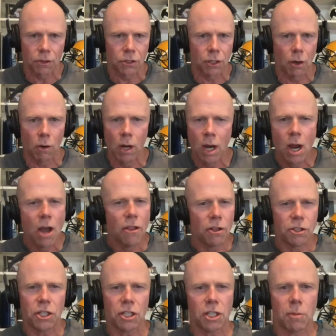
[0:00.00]
So there's
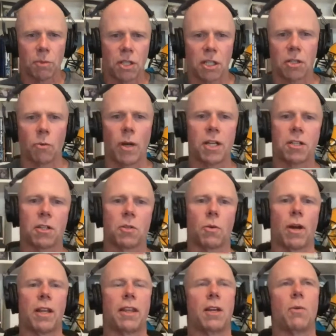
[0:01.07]
just some situations where
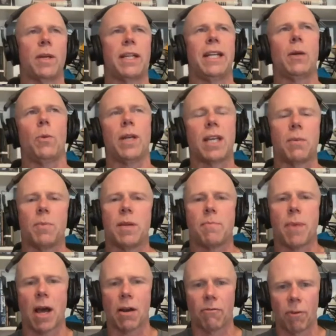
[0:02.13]
I think we can be
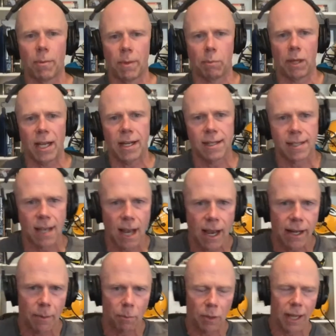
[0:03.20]
better from a play design
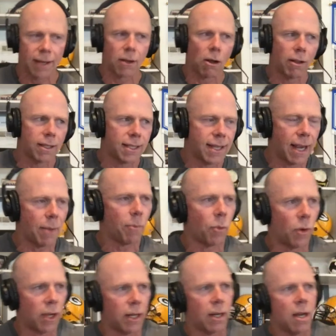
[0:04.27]
and play calling
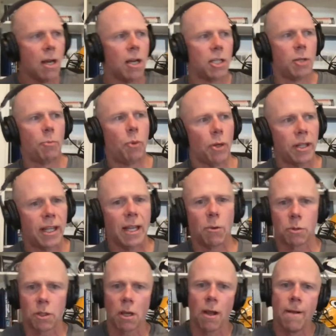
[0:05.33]
standpoint to put
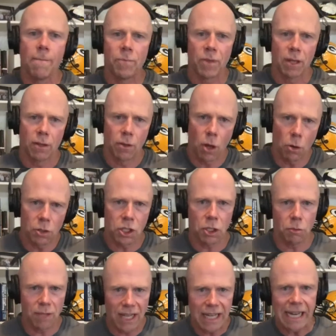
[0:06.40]
those
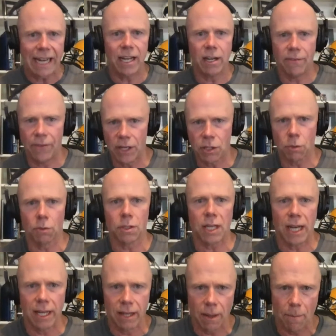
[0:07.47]
unique individuals
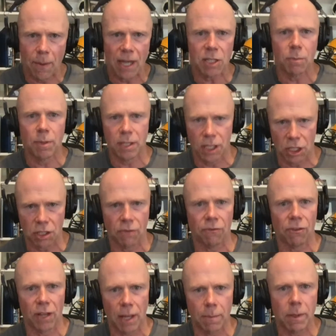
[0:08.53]
in the best position for
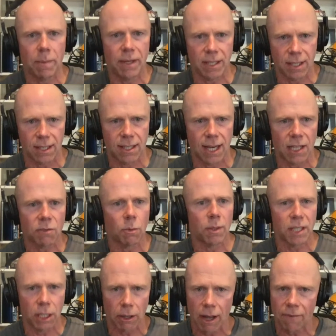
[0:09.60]
them to be successful. We
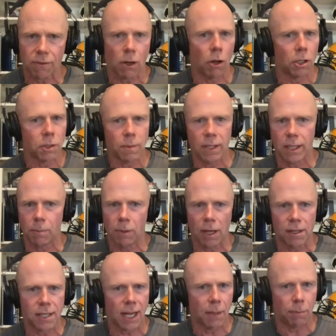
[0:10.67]
still have to, ultimately, the players
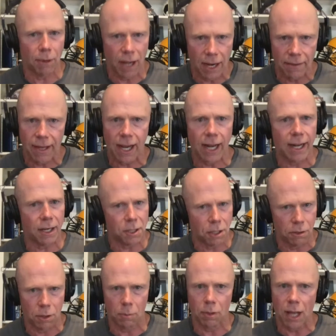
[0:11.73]
got to play and they got to execute
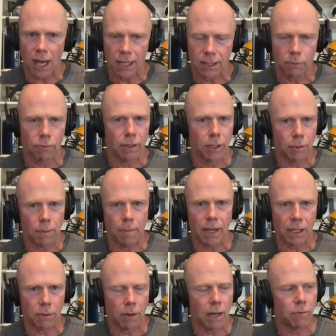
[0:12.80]
their blocks and make
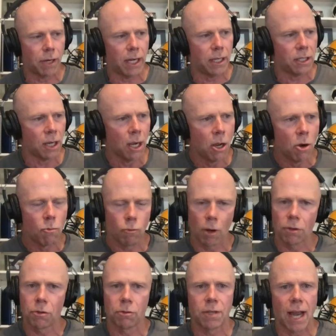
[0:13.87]
the right reads, run
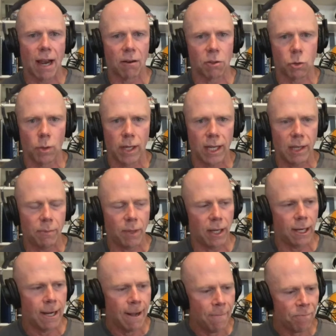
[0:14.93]
through tackles when need be.
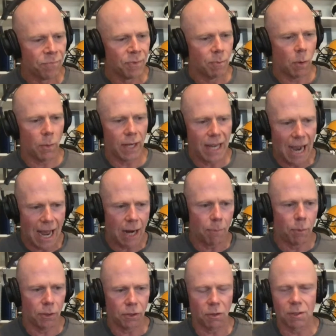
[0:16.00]
But we got to
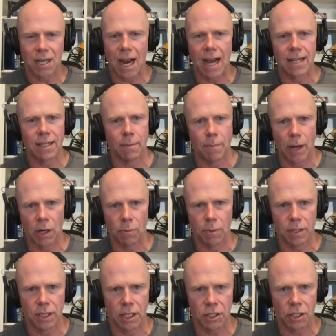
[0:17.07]
put those guys in better
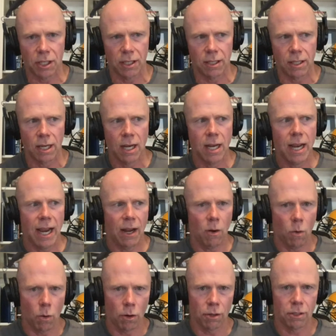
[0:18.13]
positions in
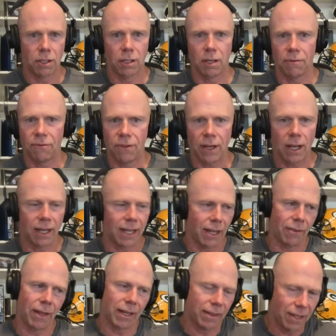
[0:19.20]
order to defeat, again,
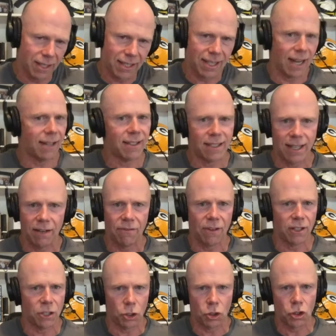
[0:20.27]
like this Saints
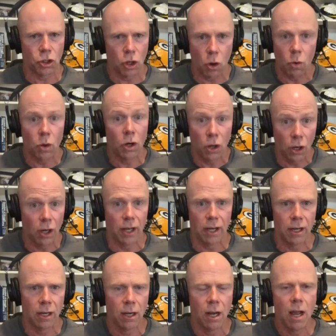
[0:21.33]
defense is so good
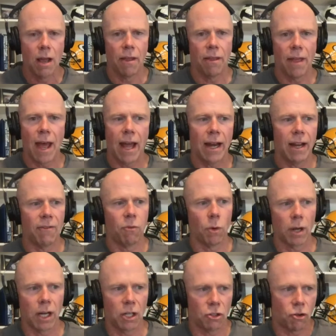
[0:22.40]
that if we're
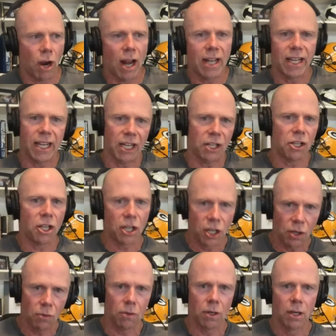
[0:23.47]
going to try to get
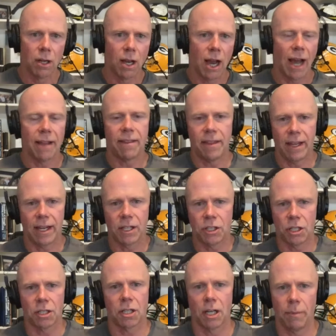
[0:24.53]
cute, I think it's
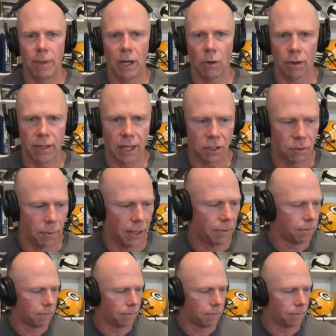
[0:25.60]
just going to be to our detriment.